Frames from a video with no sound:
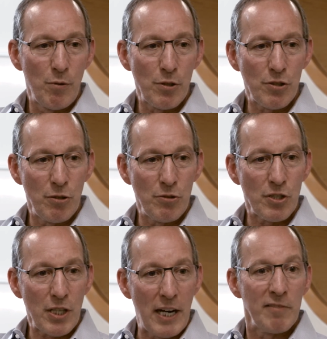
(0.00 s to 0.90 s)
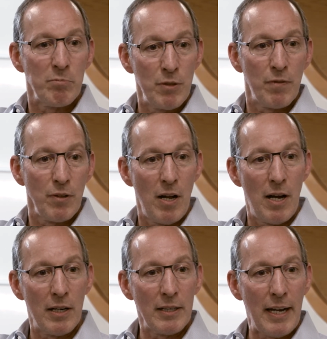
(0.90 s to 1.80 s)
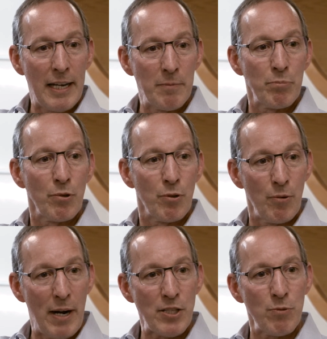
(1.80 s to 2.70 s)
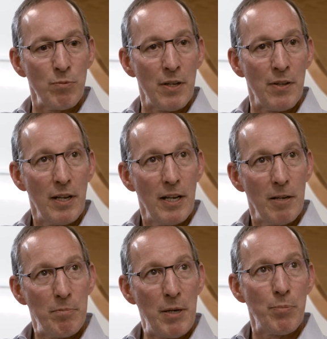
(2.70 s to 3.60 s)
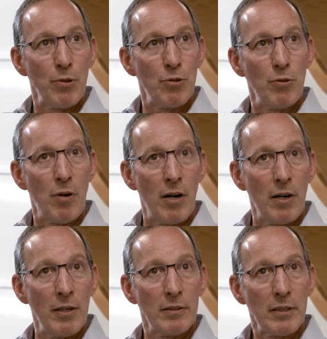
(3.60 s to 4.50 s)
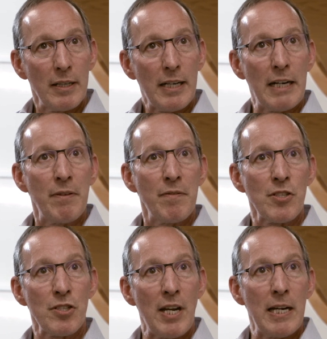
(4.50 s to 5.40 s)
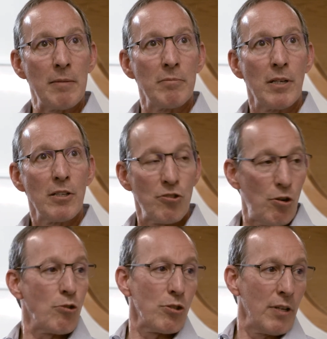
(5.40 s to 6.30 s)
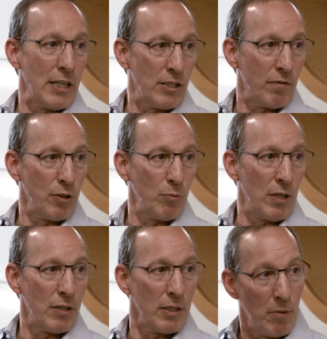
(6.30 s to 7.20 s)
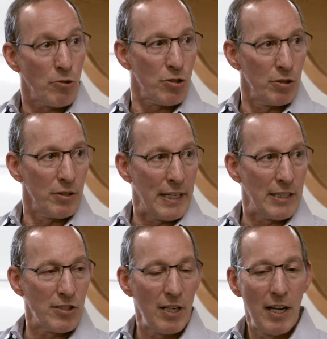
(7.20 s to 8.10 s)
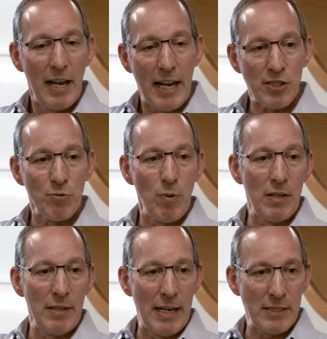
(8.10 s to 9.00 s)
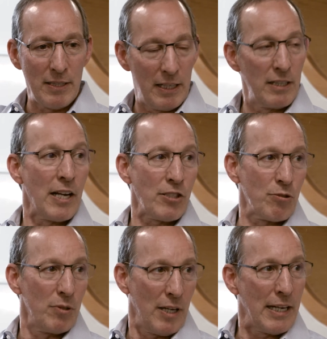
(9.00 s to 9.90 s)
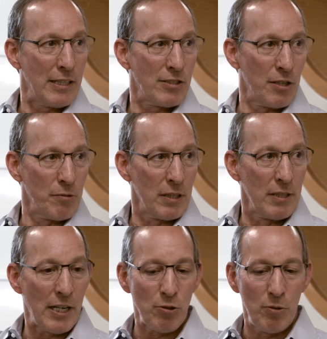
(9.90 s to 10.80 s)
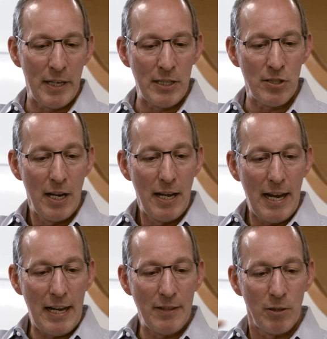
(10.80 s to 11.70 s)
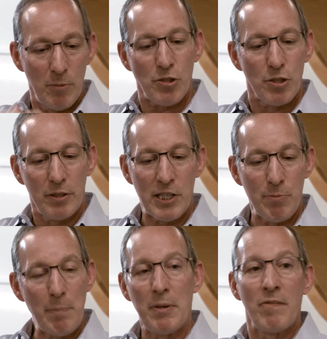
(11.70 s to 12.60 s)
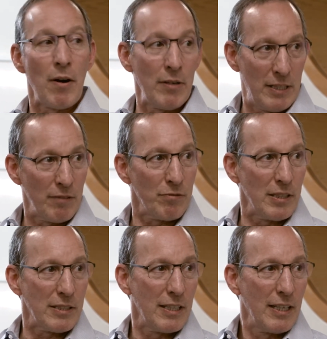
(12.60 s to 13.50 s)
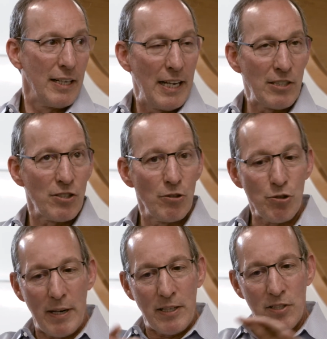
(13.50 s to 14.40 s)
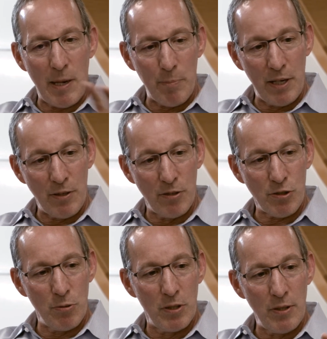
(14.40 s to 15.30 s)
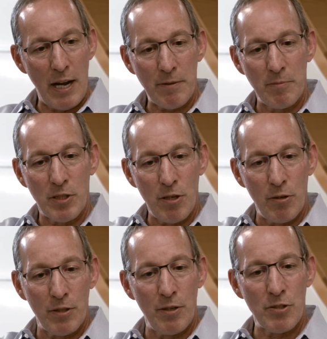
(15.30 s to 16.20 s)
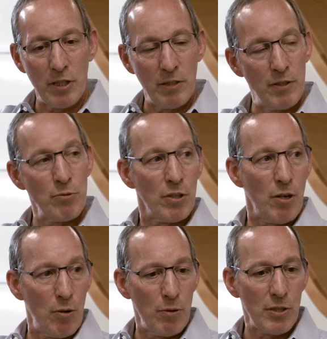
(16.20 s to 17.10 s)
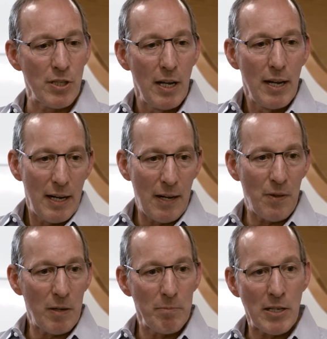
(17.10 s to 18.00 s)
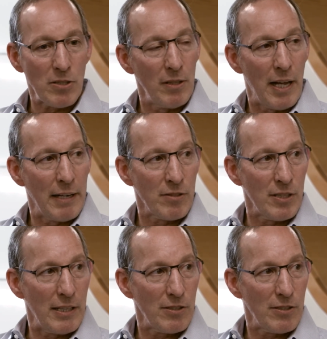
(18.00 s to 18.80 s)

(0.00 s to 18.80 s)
for students to kind of move along and progress with people who are kind of at the same social age, if you will, the emotional age, as well as an intellectual age. And their intellectual age and their emotional age might be very different. And so trying to separate those two and allow them to go into those individual cohorts, I think makes a lot of